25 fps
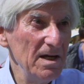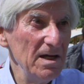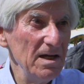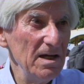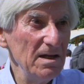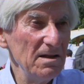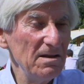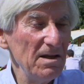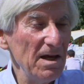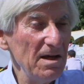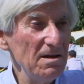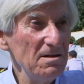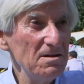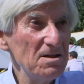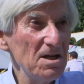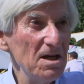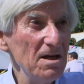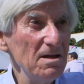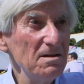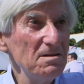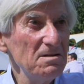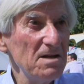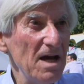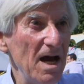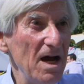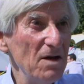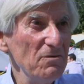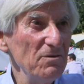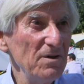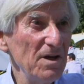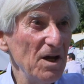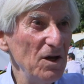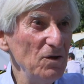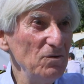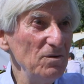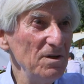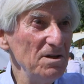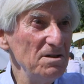It then turned down
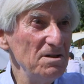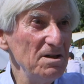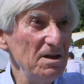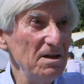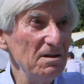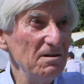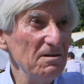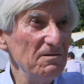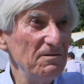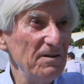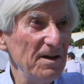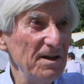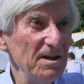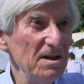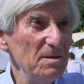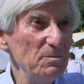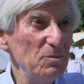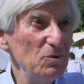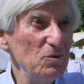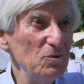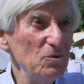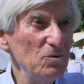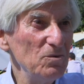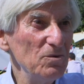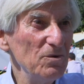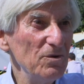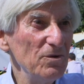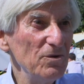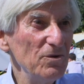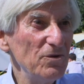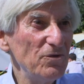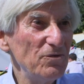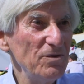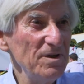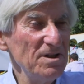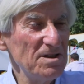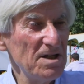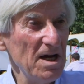the only deal available
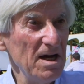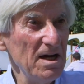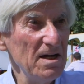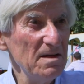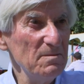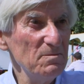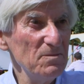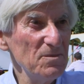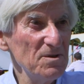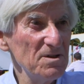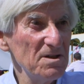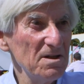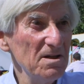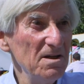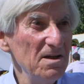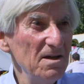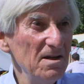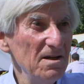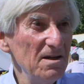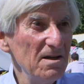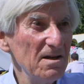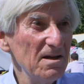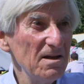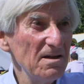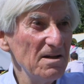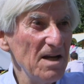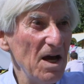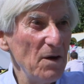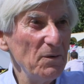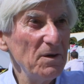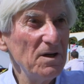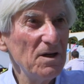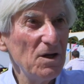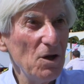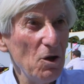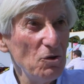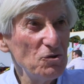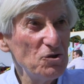3 times. Now,
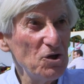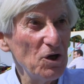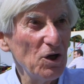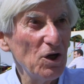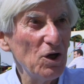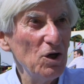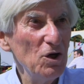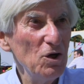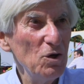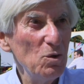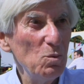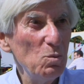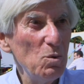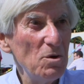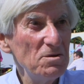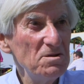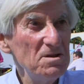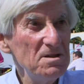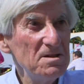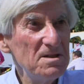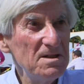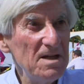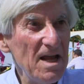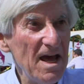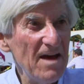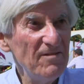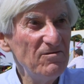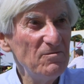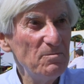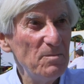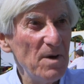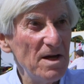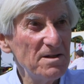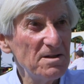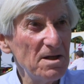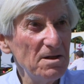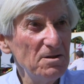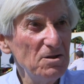in logic, what is left
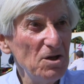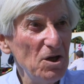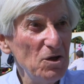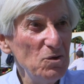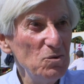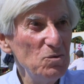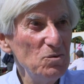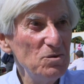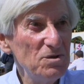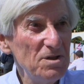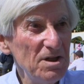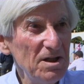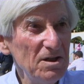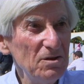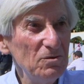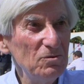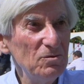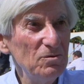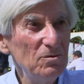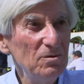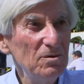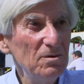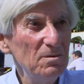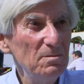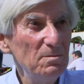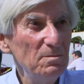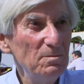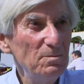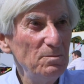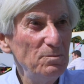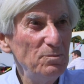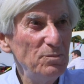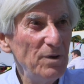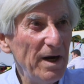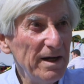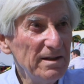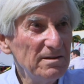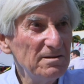but a no-deal
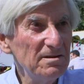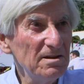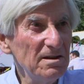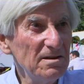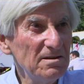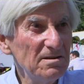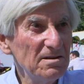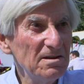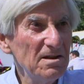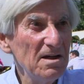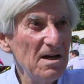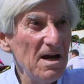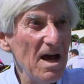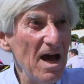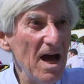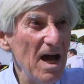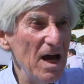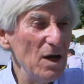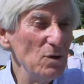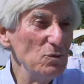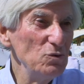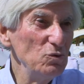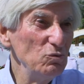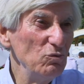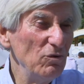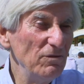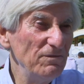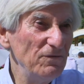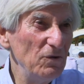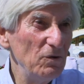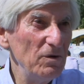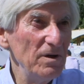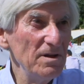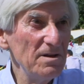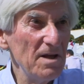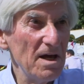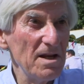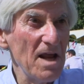Brexit? How do you
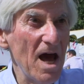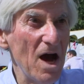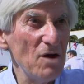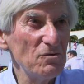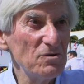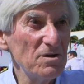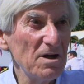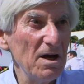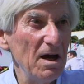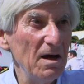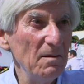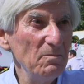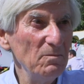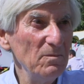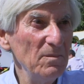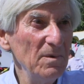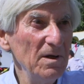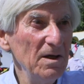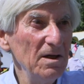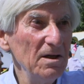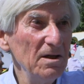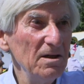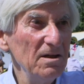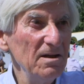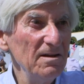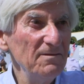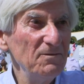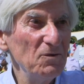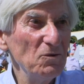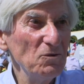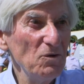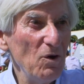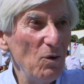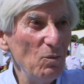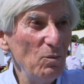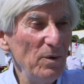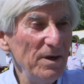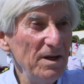avoid that outcome if you're
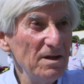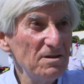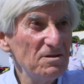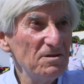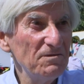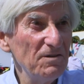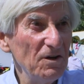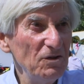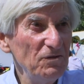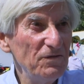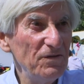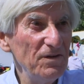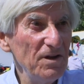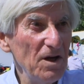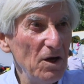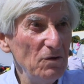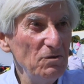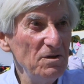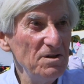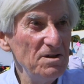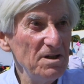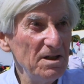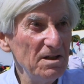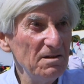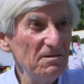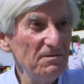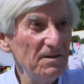not willing to vote for the only deal